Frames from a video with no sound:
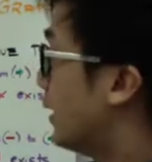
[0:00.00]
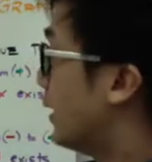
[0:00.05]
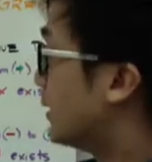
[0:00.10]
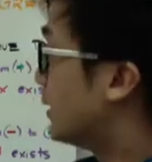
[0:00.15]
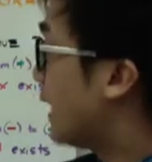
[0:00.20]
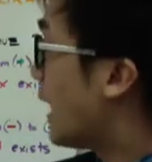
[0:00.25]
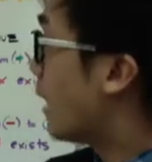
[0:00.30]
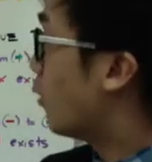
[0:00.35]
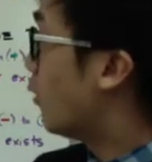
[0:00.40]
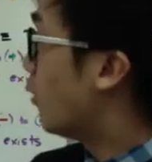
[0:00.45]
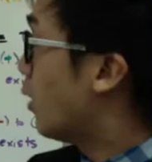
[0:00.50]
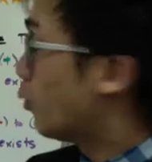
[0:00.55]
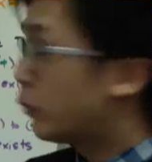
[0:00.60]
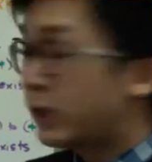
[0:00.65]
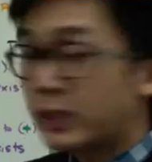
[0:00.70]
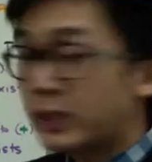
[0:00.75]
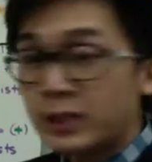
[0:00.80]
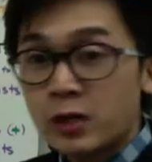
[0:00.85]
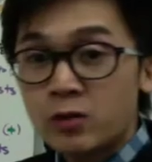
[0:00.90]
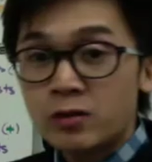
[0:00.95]
Now,
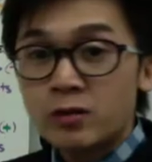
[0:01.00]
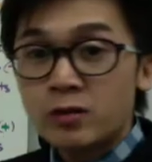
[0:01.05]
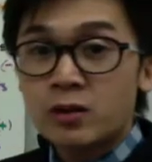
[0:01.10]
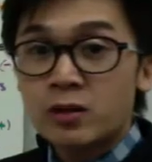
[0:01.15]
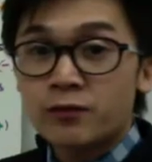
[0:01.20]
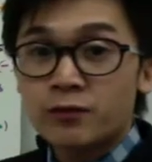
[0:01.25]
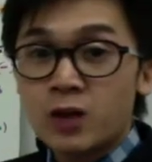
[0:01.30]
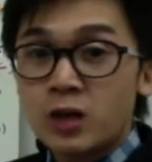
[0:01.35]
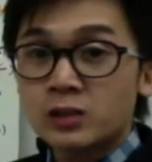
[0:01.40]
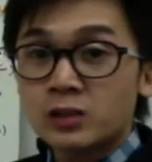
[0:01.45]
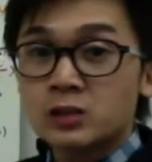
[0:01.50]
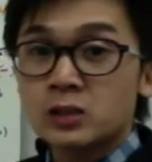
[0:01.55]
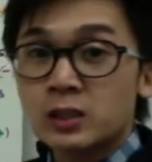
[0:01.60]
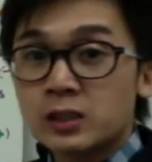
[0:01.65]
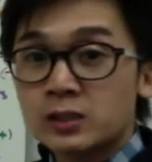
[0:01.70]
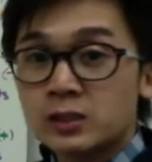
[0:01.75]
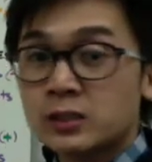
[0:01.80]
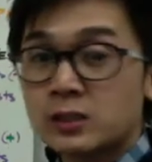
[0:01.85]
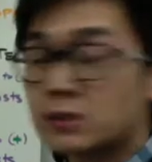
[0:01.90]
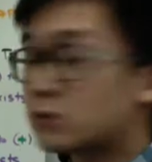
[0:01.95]
we know that the function
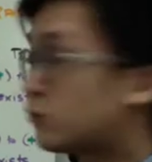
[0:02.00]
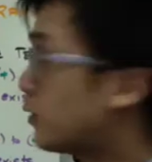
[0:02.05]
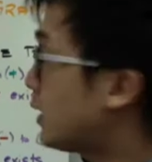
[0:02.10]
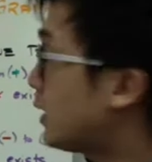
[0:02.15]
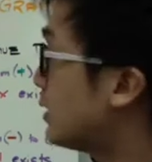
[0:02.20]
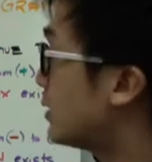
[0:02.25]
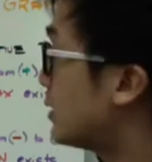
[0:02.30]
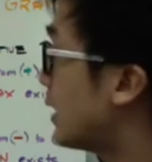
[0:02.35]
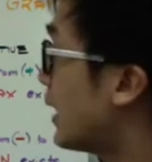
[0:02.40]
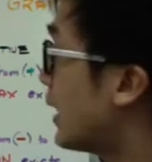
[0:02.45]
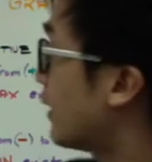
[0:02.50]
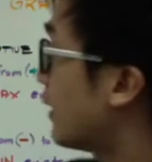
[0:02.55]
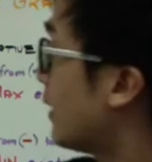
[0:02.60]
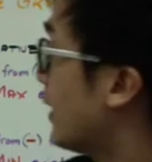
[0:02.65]
is increasing